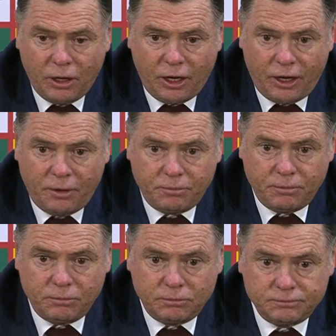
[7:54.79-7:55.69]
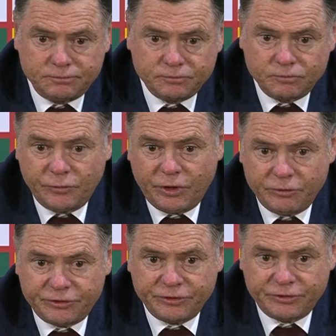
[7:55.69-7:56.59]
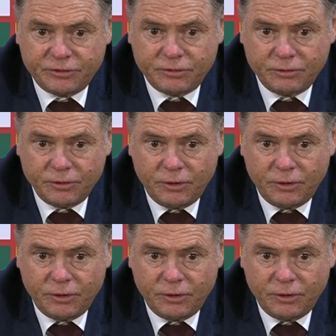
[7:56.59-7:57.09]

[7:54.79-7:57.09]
You know, it's just,